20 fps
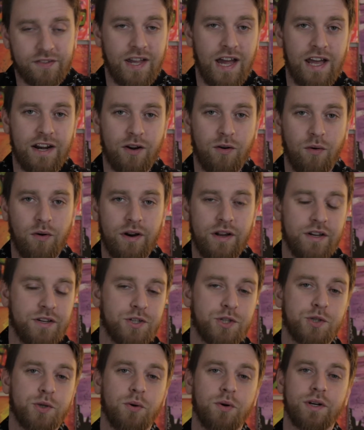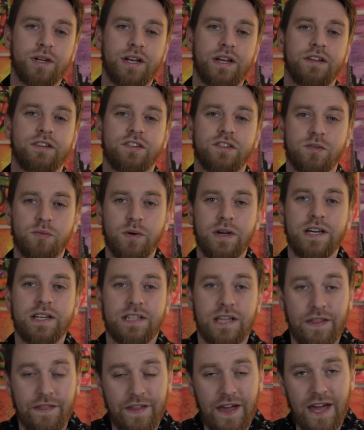category is short and sweet,
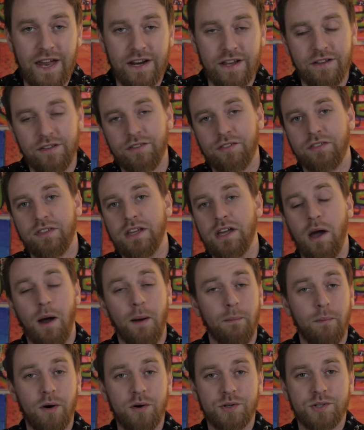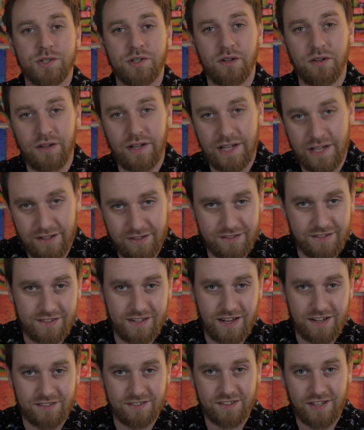and that is the emotional
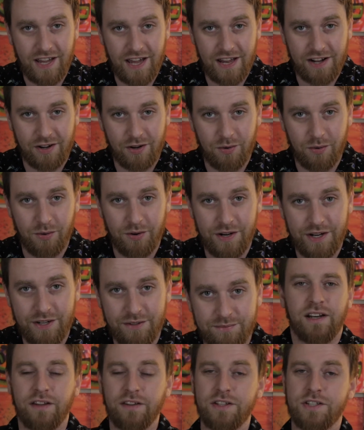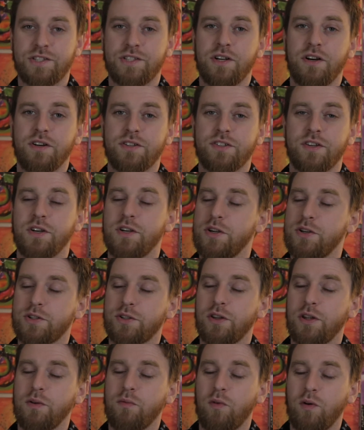incest category. Now, these shirts are
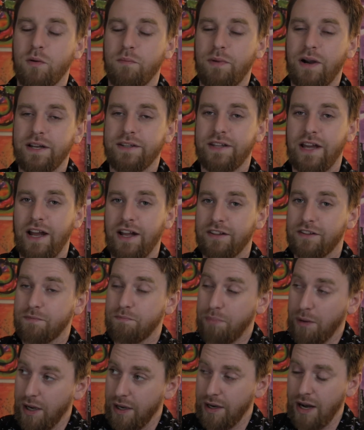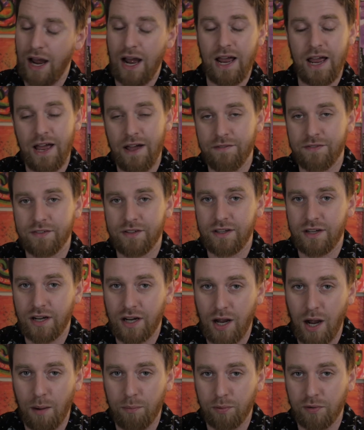usually worn by dads, but I have seen a
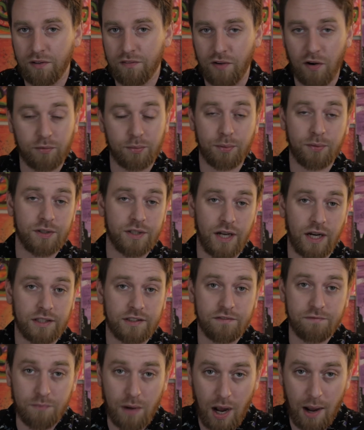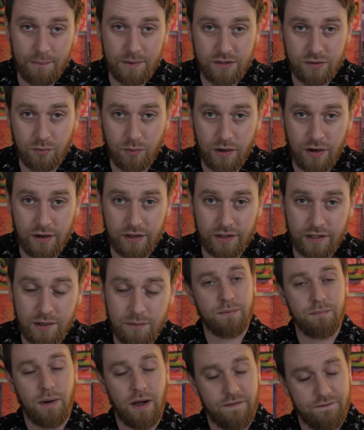couple of overprotective mommies wearing
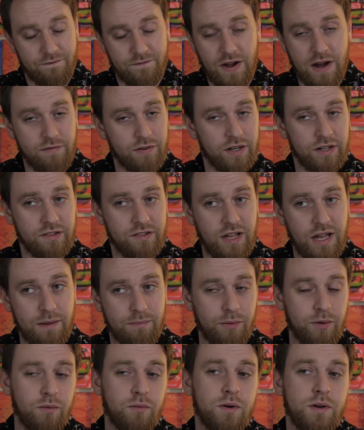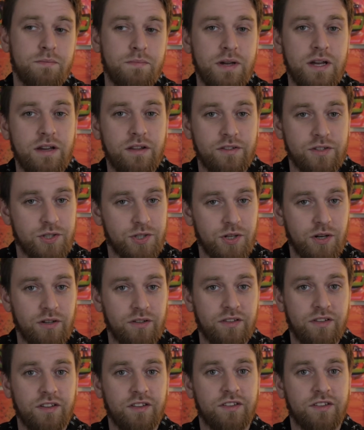them. My favorite example would be the shirts that